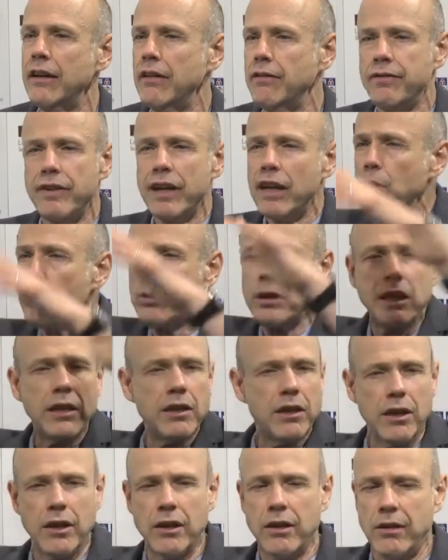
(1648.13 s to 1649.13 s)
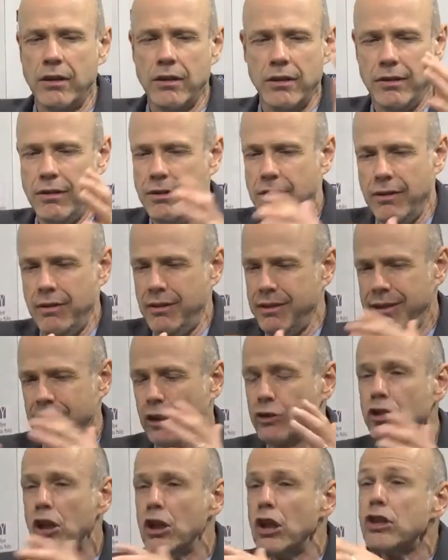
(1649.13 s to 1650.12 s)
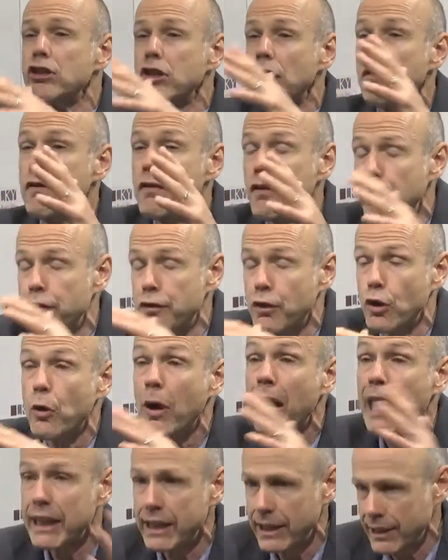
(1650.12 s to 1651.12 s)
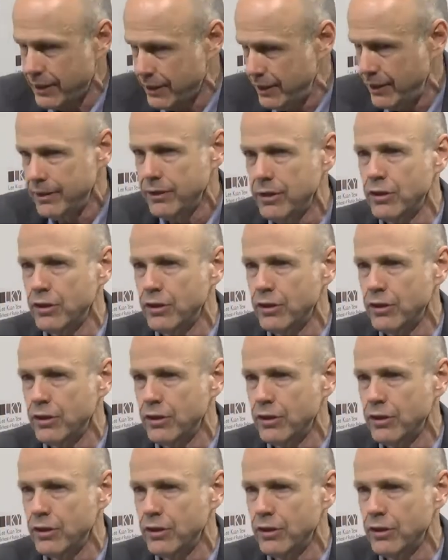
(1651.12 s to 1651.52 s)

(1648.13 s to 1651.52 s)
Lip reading: there's a lot of variety.